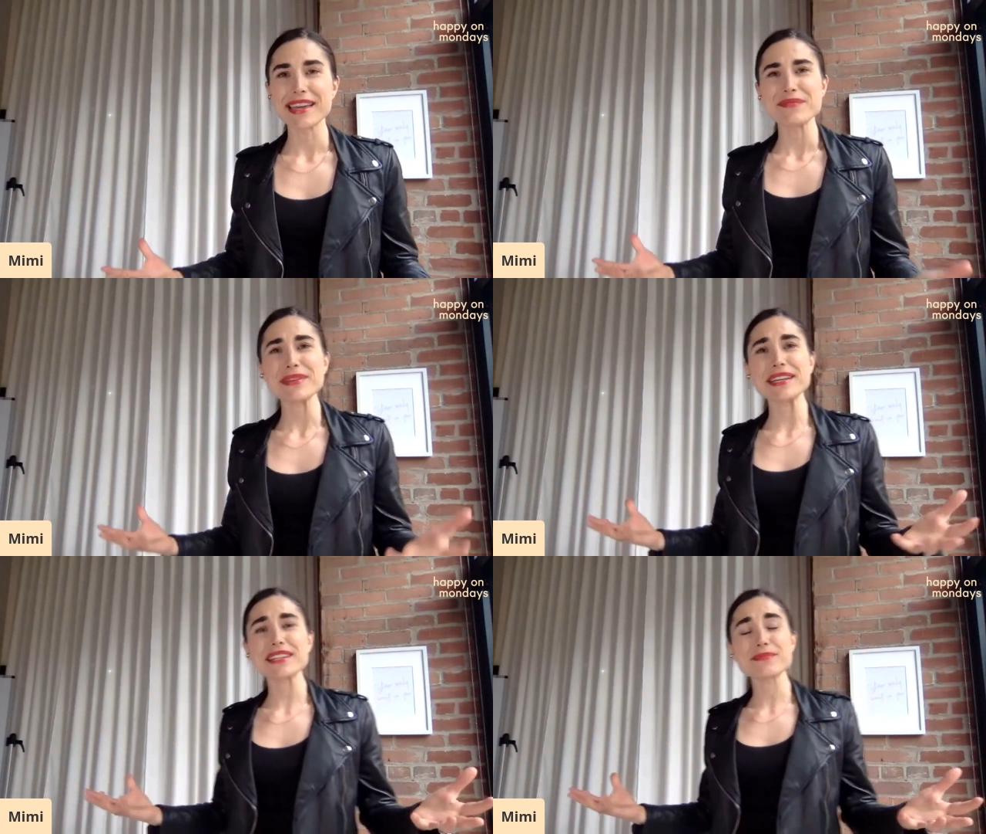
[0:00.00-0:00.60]

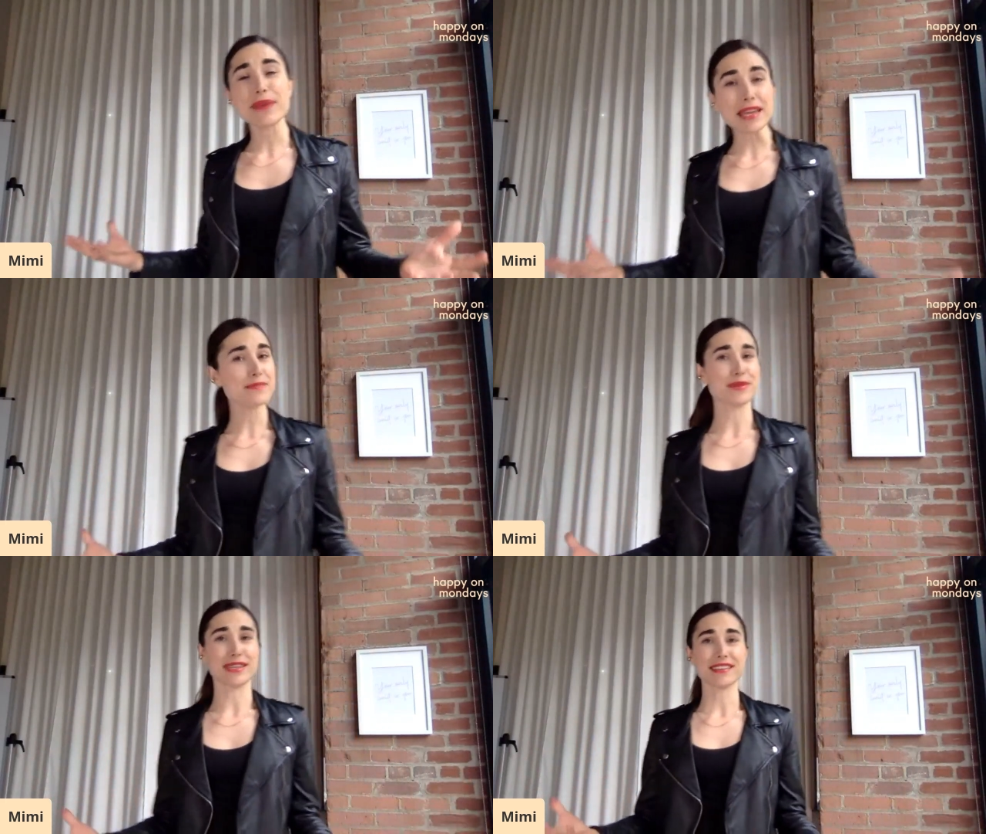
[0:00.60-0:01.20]
Because
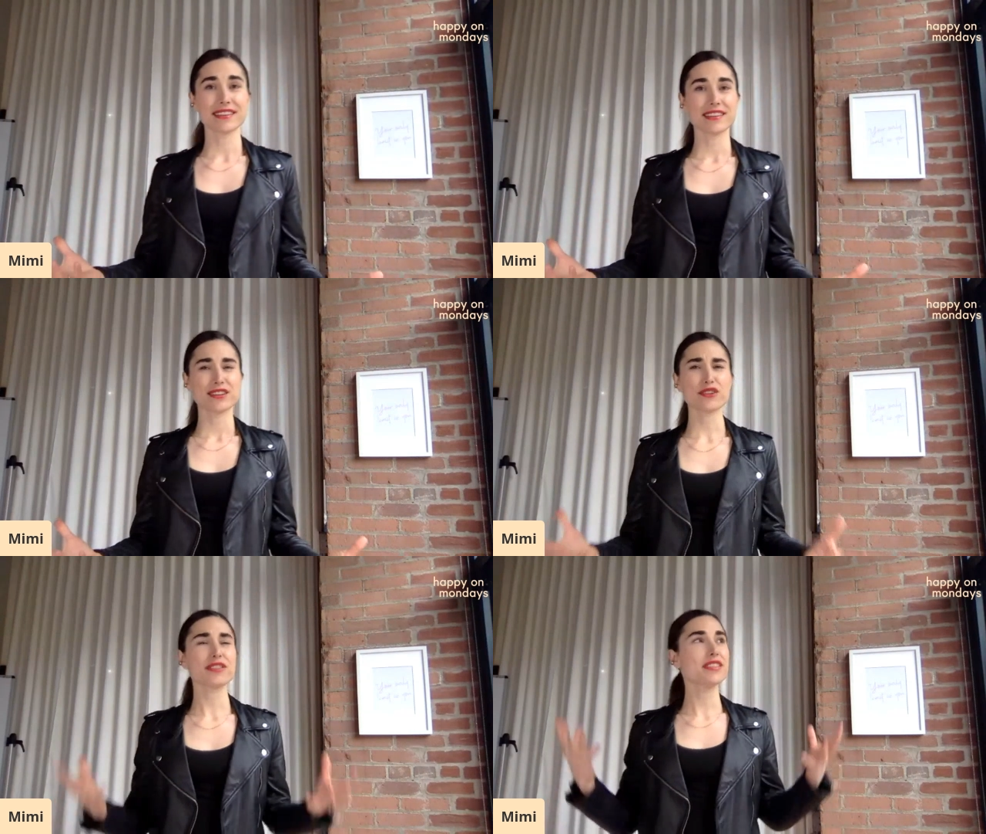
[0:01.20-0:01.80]
maybe
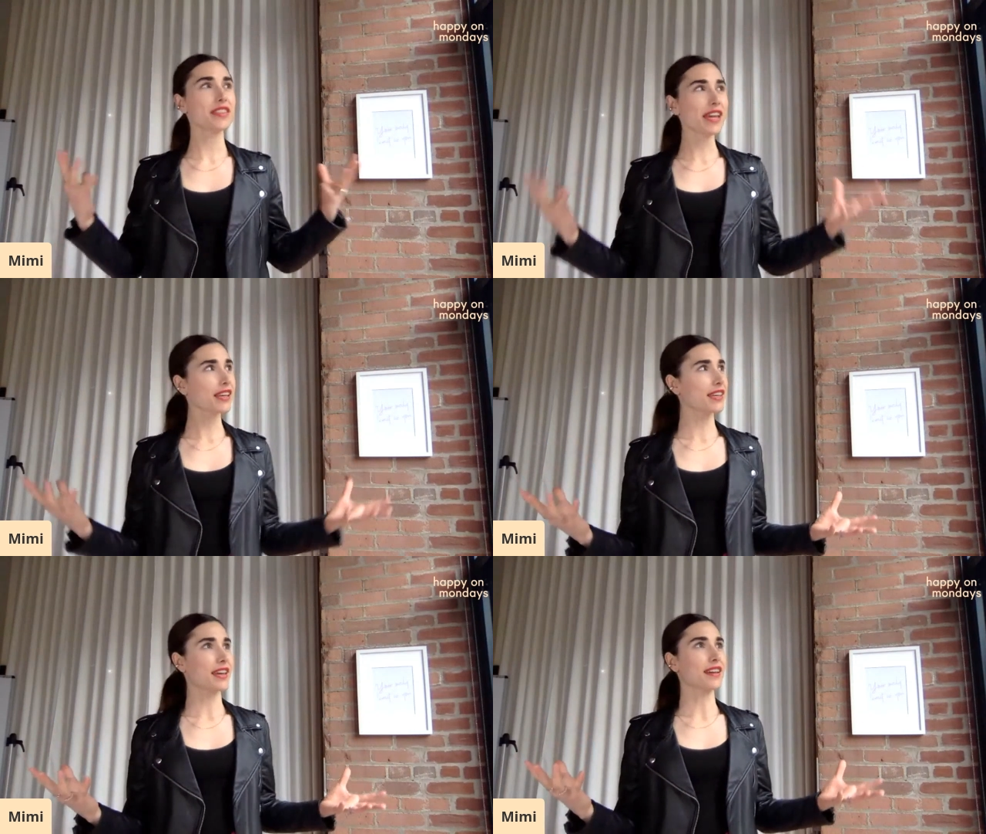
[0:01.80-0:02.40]
you're
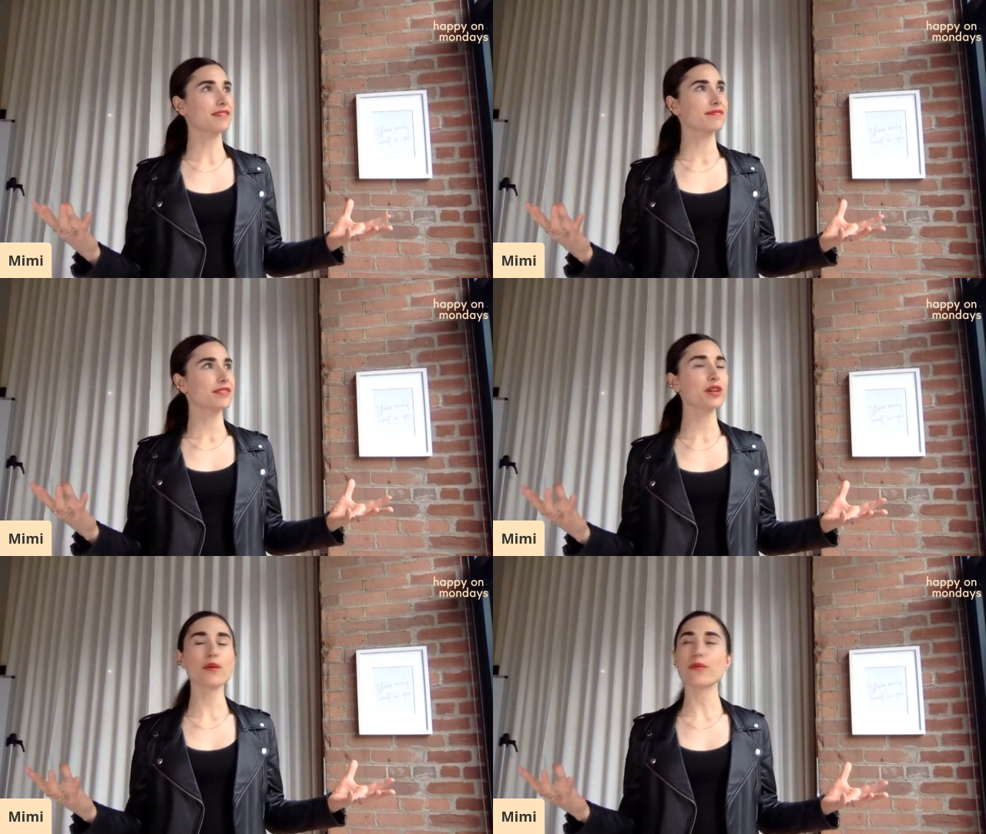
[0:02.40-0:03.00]
thinking,
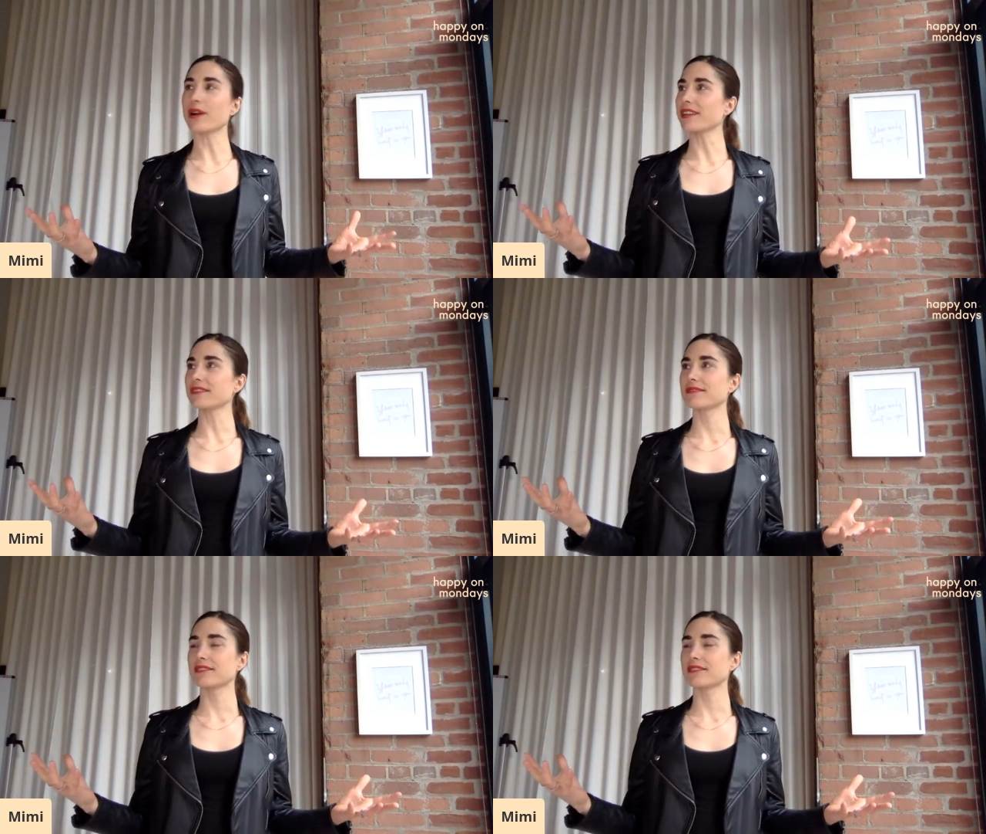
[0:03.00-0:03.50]
you know what?